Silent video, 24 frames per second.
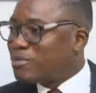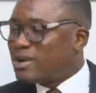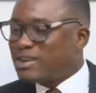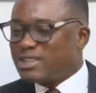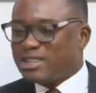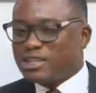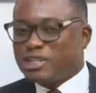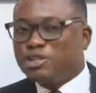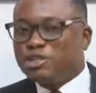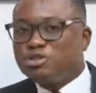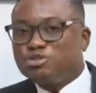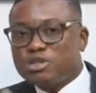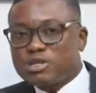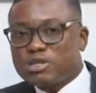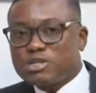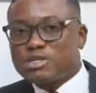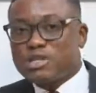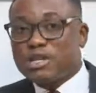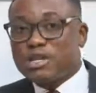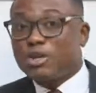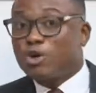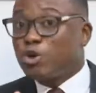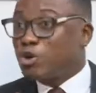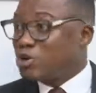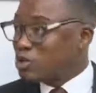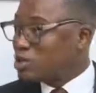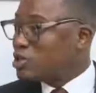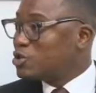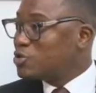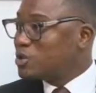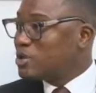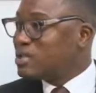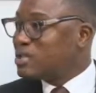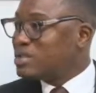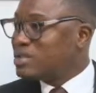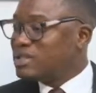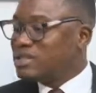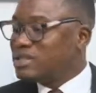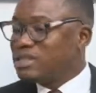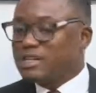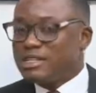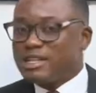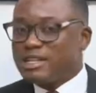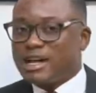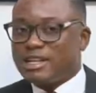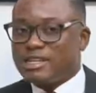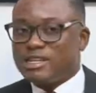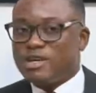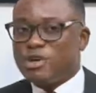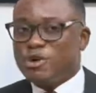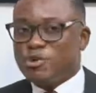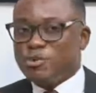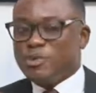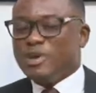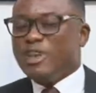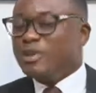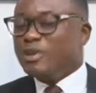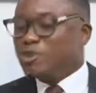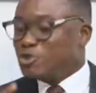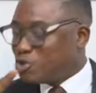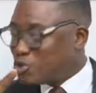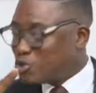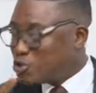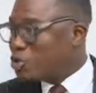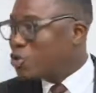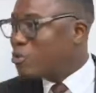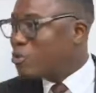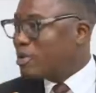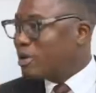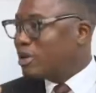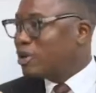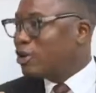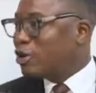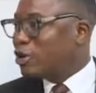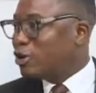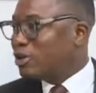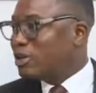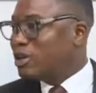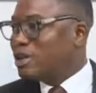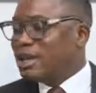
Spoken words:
much an interesting constituency that we need to zoom in on.